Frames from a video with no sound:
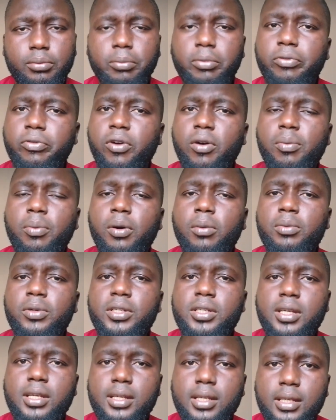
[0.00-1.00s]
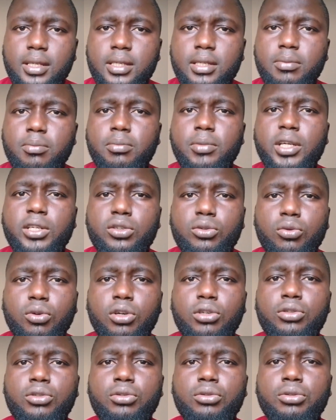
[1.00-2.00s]
before publishing it, make
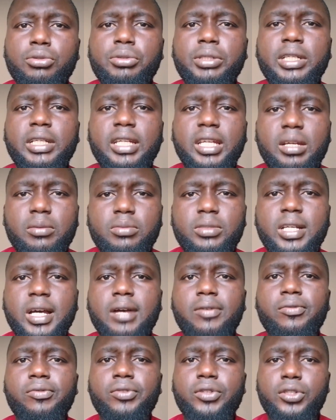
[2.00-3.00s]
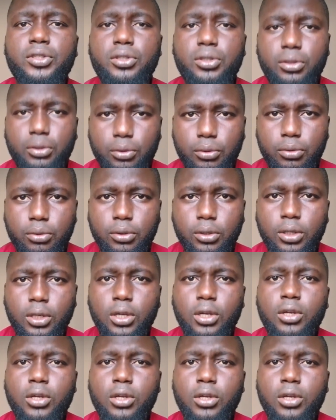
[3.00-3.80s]
sure you rename that video